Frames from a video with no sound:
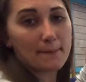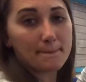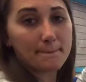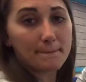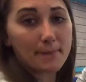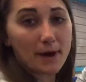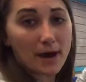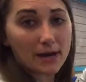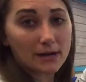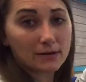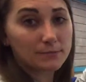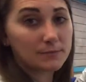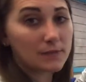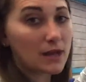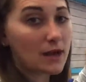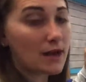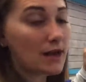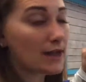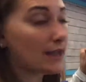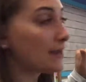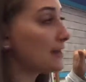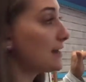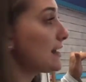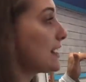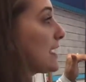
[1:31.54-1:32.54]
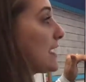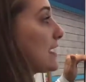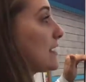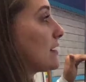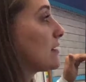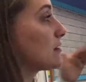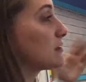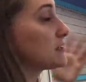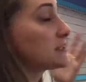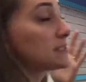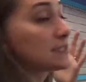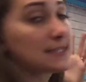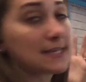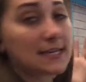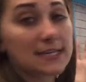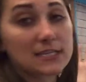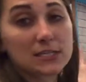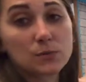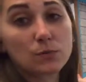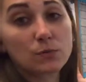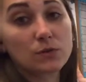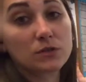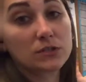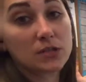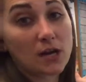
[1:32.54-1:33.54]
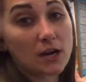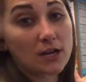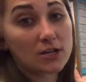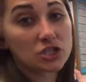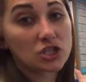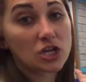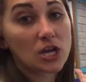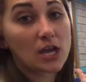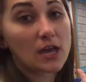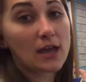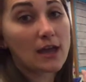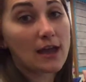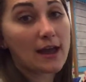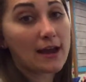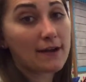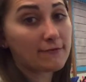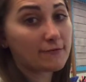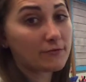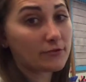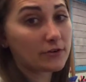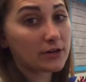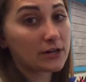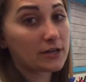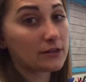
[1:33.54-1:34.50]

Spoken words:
bottom line, and our 6 will touch every